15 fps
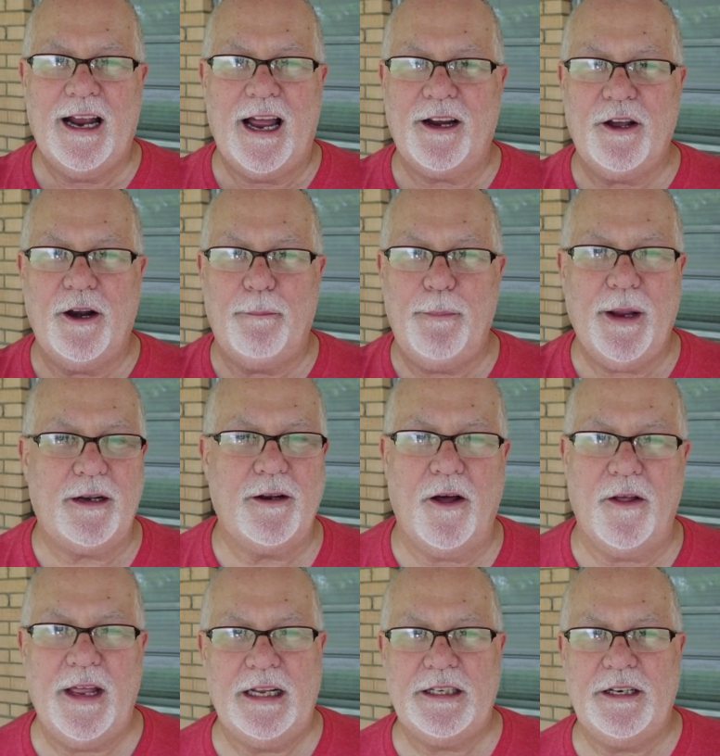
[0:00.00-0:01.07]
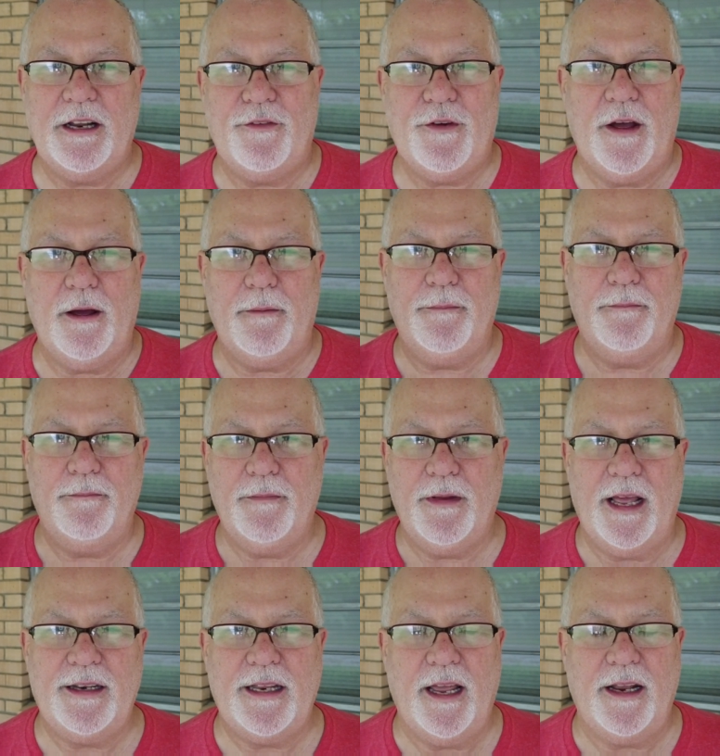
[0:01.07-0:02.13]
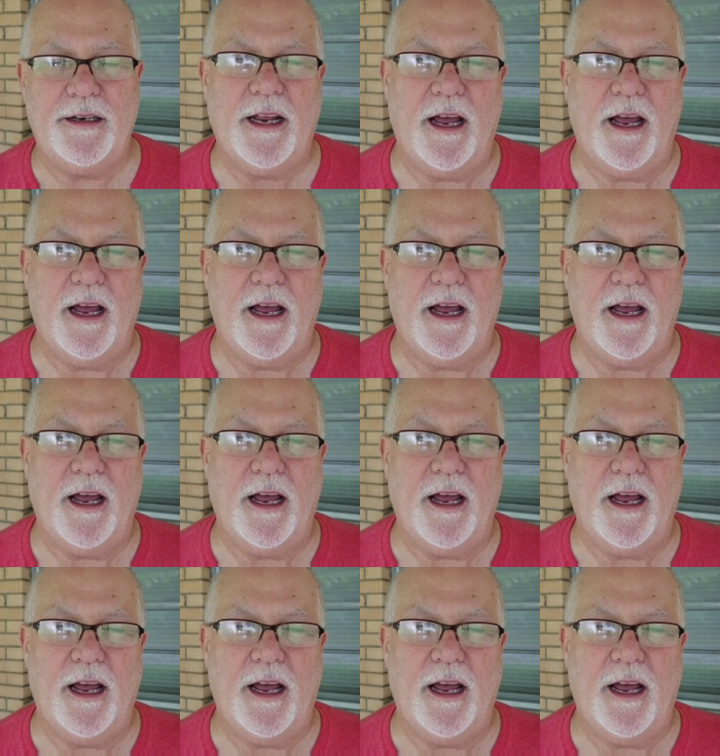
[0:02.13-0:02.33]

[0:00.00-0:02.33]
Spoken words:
I could have picked all that stuff up at that